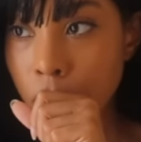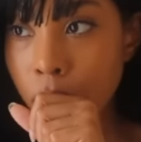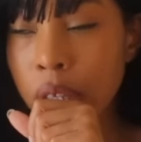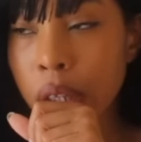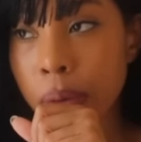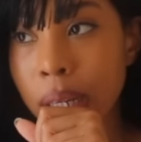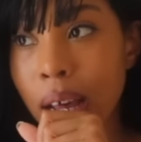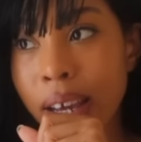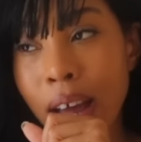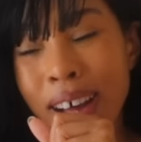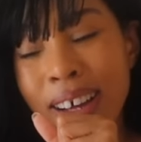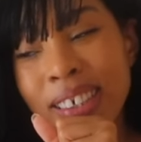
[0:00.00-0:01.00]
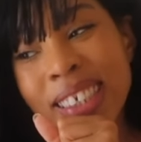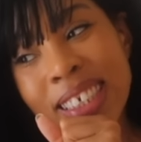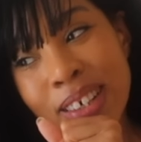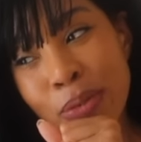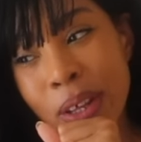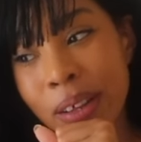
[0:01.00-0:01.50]
They were like, oh,
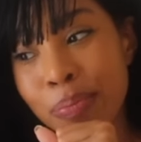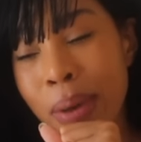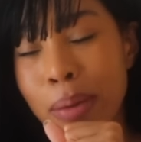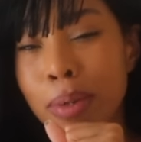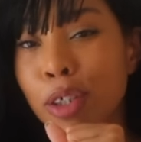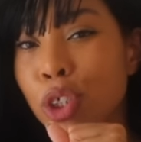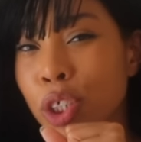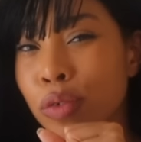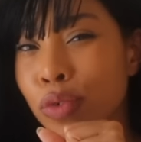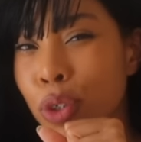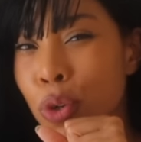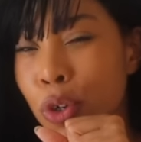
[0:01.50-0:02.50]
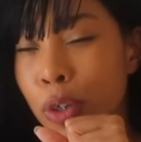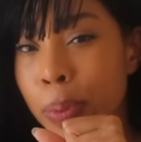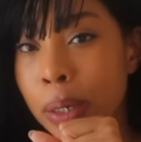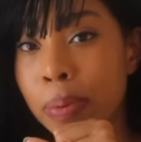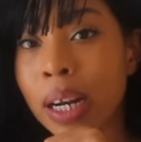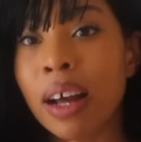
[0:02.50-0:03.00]
well, maybe you shouldn't record
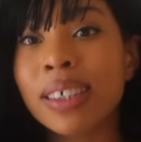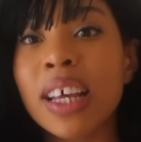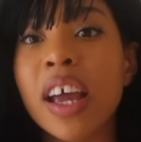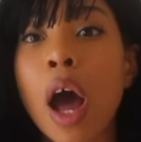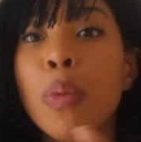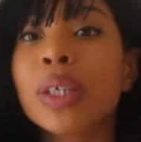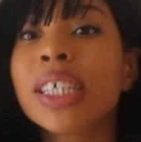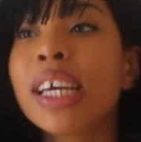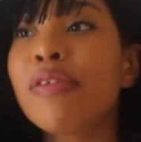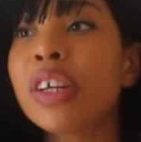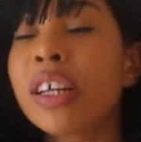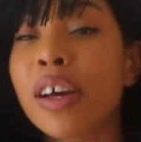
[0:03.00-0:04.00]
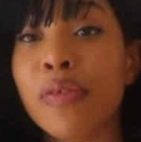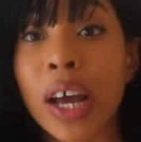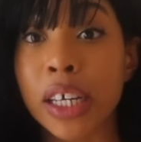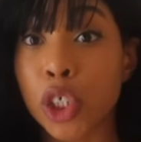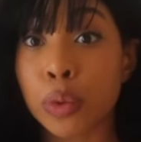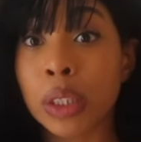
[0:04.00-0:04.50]
people. And I was like, I wasn't even in her
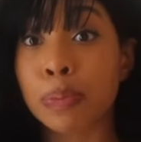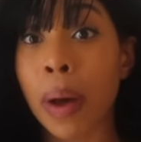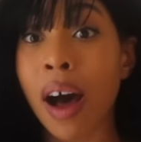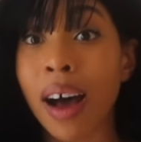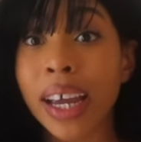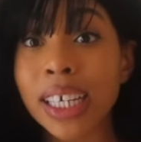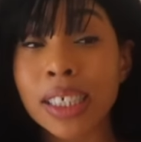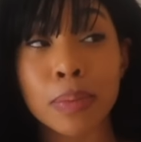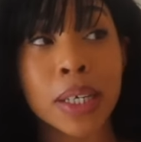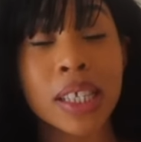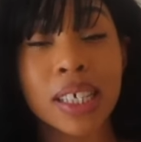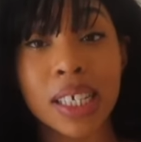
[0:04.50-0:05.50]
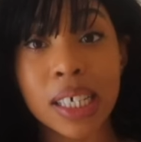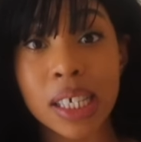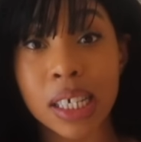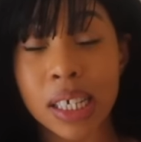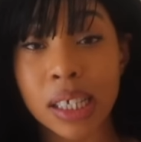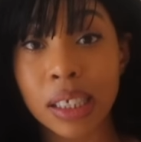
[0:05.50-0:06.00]
face. She was behind me in the
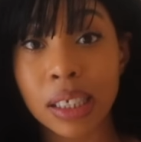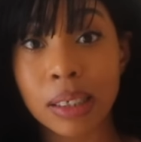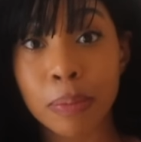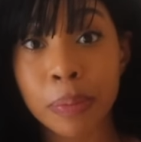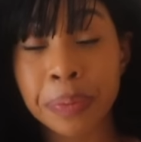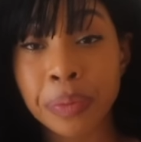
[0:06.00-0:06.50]
distance.